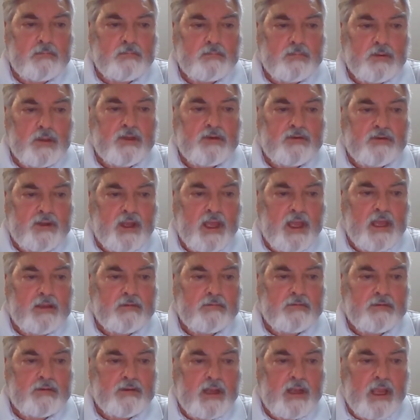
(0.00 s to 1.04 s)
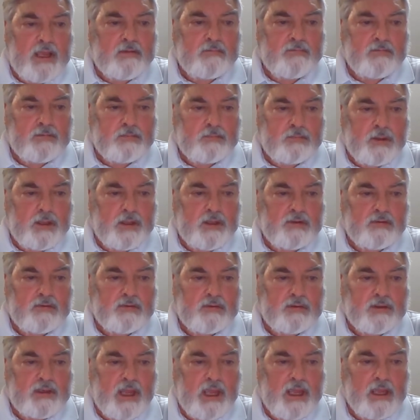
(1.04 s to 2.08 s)
plus times, times
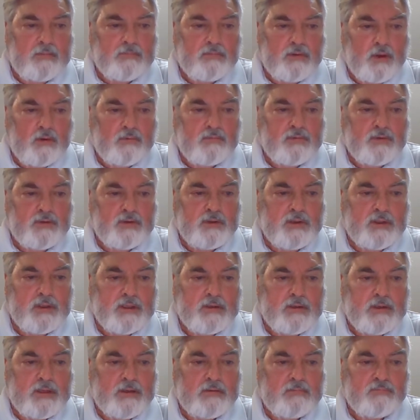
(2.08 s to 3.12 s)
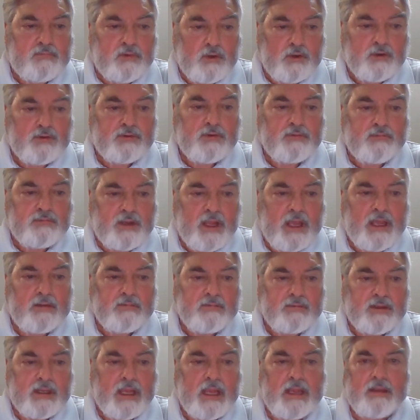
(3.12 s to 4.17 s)
plus, times over, inverse of
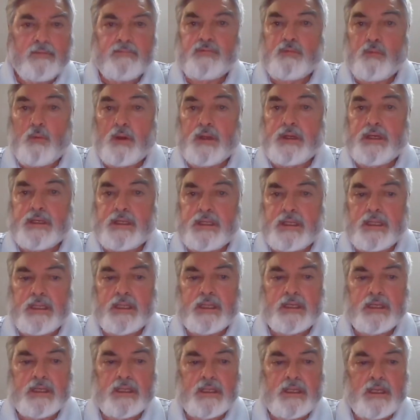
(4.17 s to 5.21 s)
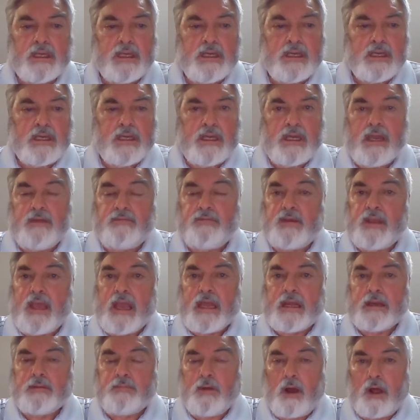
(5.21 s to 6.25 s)
times times, 1 in 10. If you
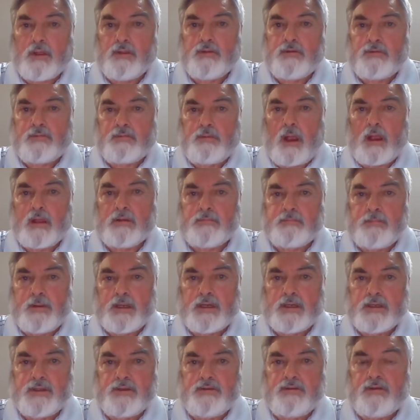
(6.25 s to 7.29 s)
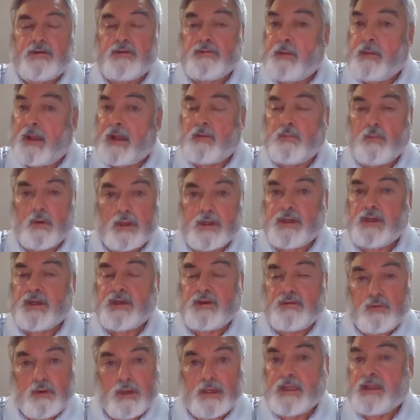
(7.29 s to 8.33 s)
add up all those probabilities, it's about 1 in a
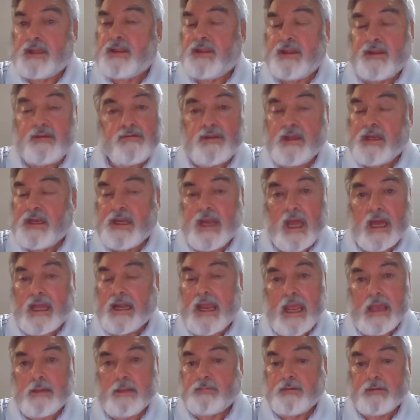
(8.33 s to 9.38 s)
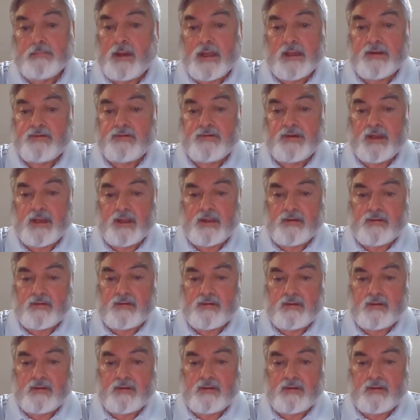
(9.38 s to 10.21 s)
trillion. This did not happen by chance.